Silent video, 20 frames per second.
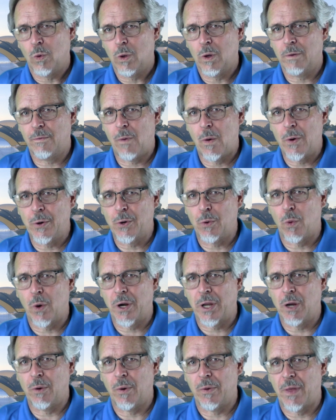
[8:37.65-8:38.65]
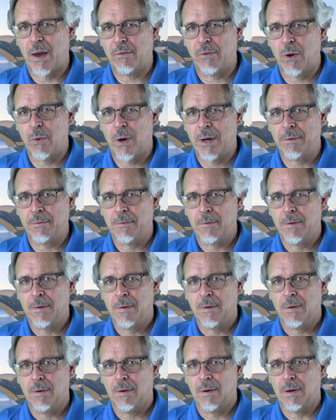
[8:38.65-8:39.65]
forward to working with everyone.
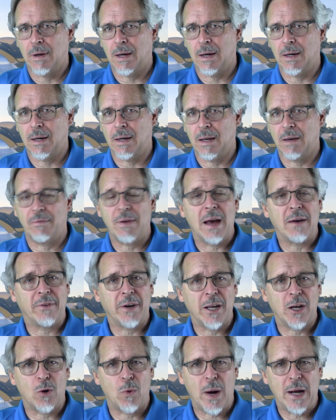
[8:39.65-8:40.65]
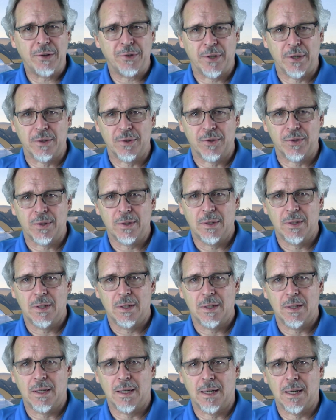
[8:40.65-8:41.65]
If you have any questions,
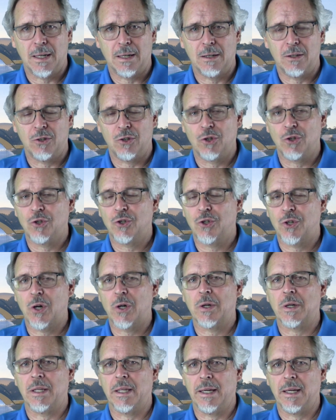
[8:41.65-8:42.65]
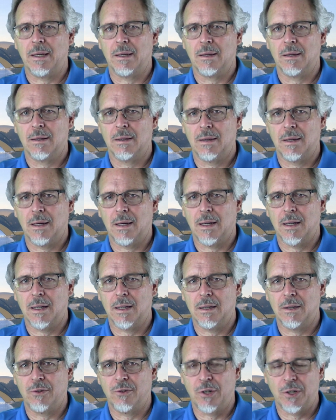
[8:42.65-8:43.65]
certainly
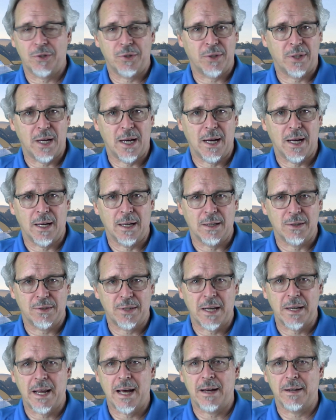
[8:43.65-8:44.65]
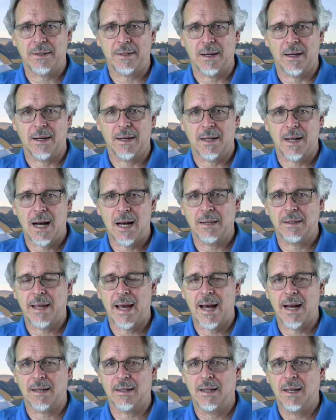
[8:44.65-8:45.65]
just send out
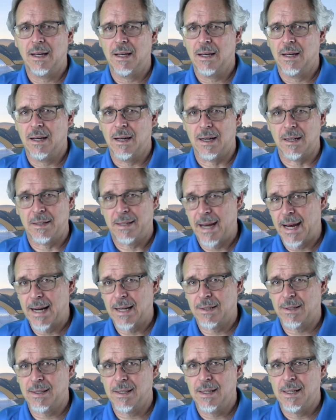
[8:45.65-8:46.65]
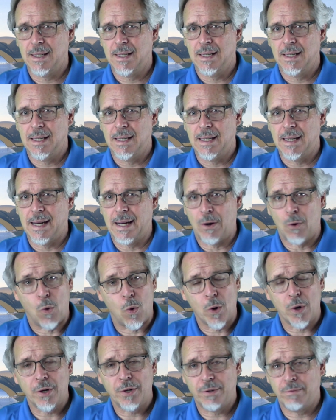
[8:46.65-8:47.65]
contact, a text,
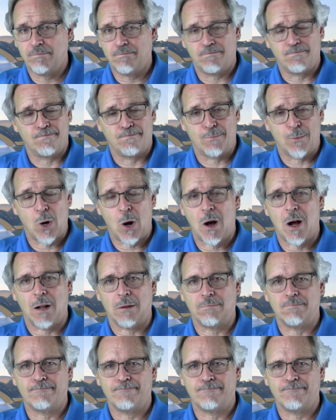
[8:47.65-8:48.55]
or call.